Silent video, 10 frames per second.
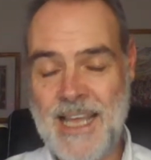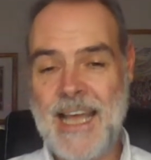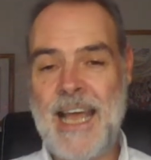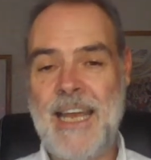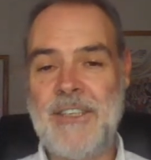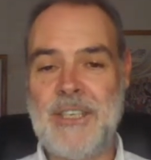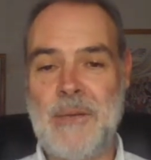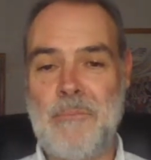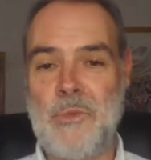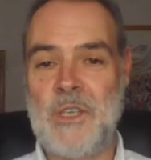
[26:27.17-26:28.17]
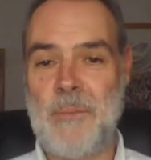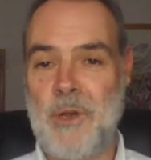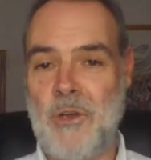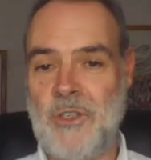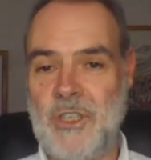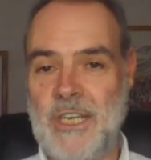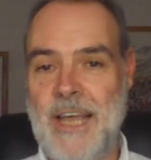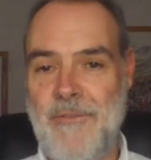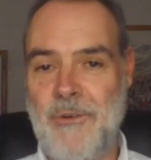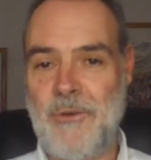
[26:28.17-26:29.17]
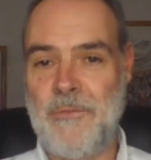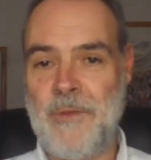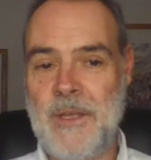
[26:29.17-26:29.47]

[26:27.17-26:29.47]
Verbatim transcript: And at some subconscious level,